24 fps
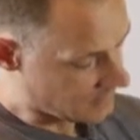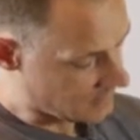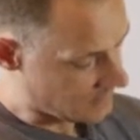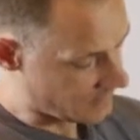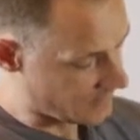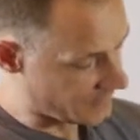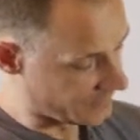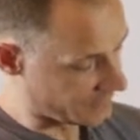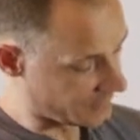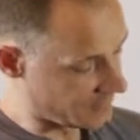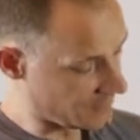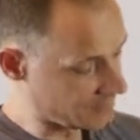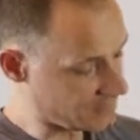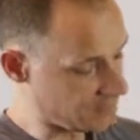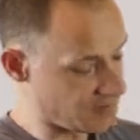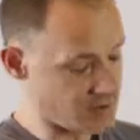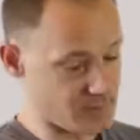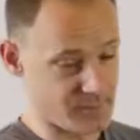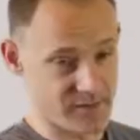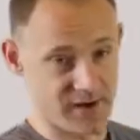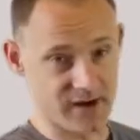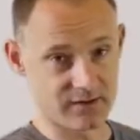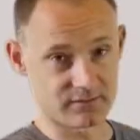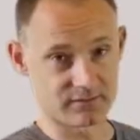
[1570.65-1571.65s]
There's a good
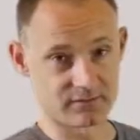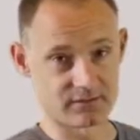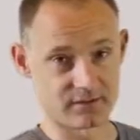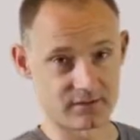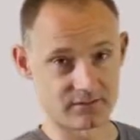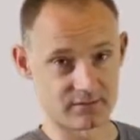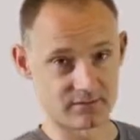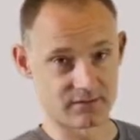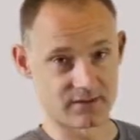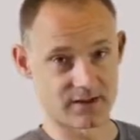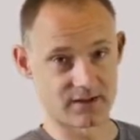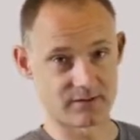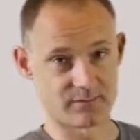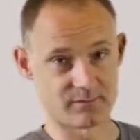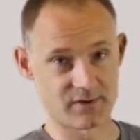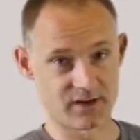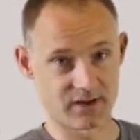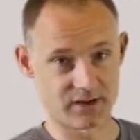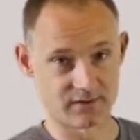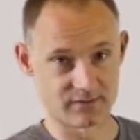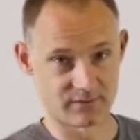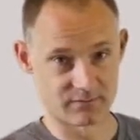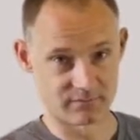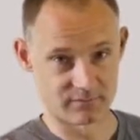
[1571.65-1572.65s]
tip actually, because a lot of
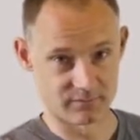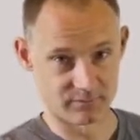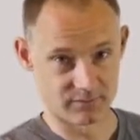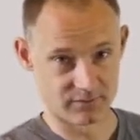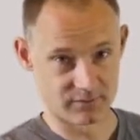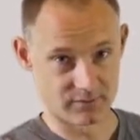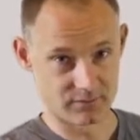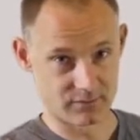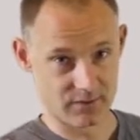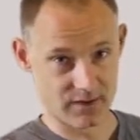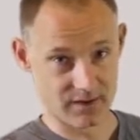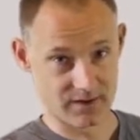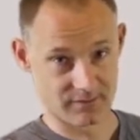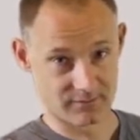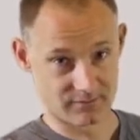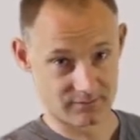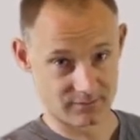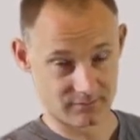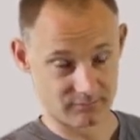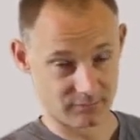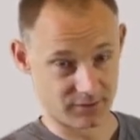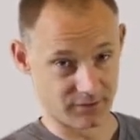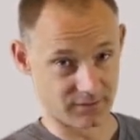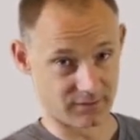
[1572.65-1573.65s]
mechanisms that you
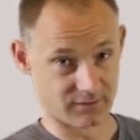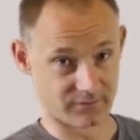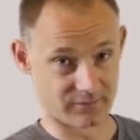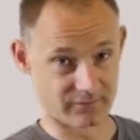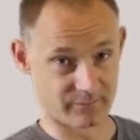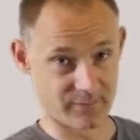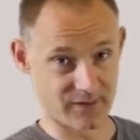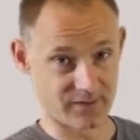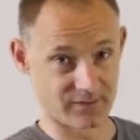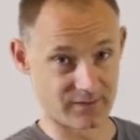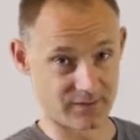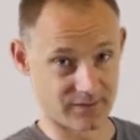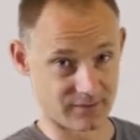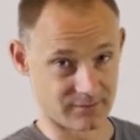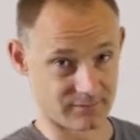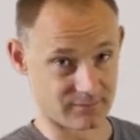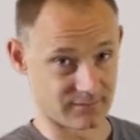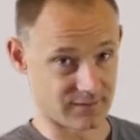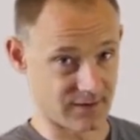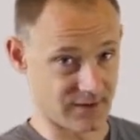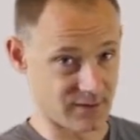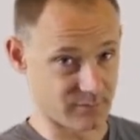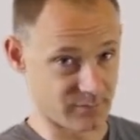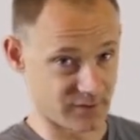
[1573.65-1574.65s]
can't really inspect the
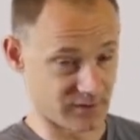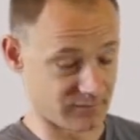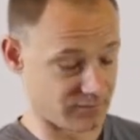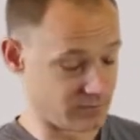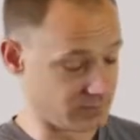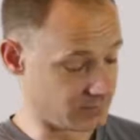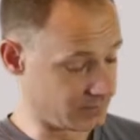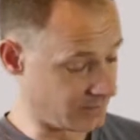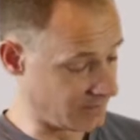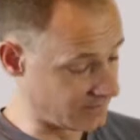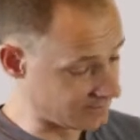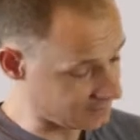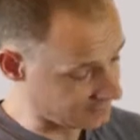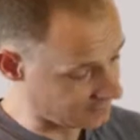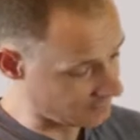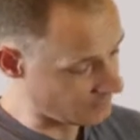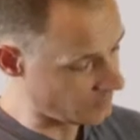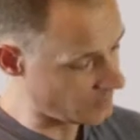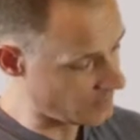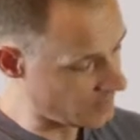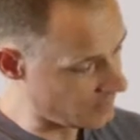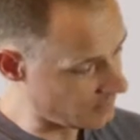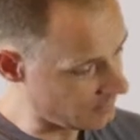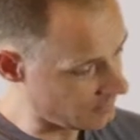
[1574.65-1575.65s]
inside, but if you
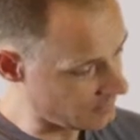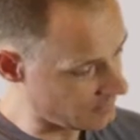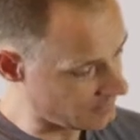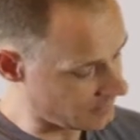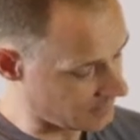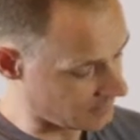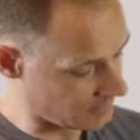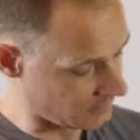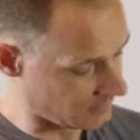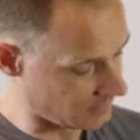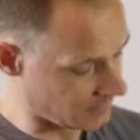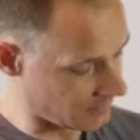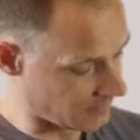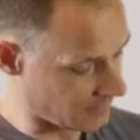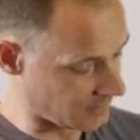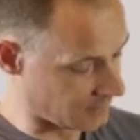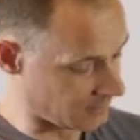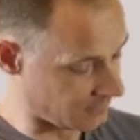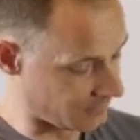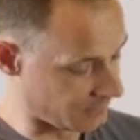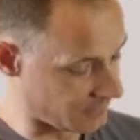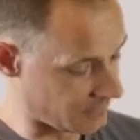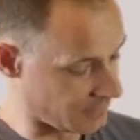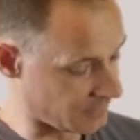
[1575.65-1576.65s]
listen well, you can really
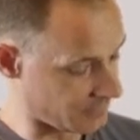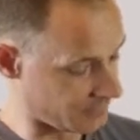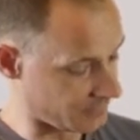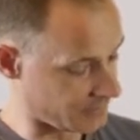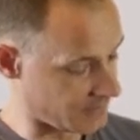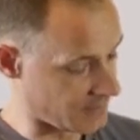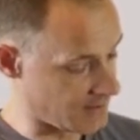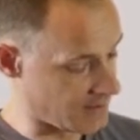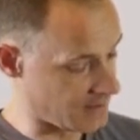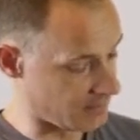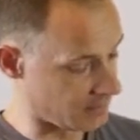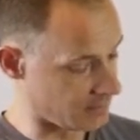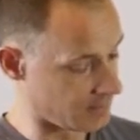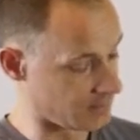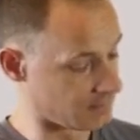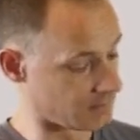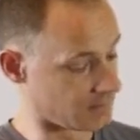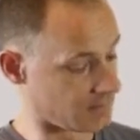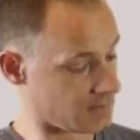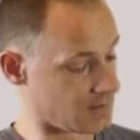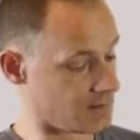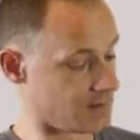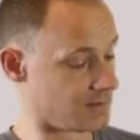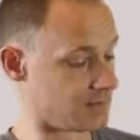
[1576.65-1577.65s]
get a feel for how it
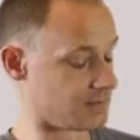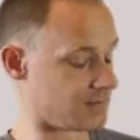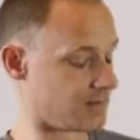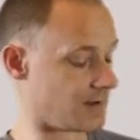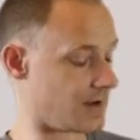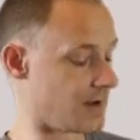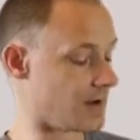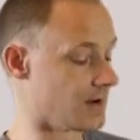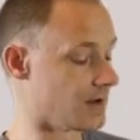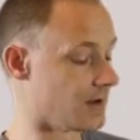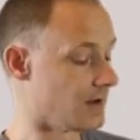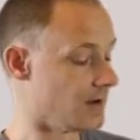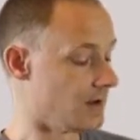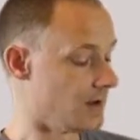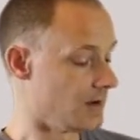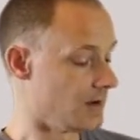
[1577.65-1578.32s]
is on the inside.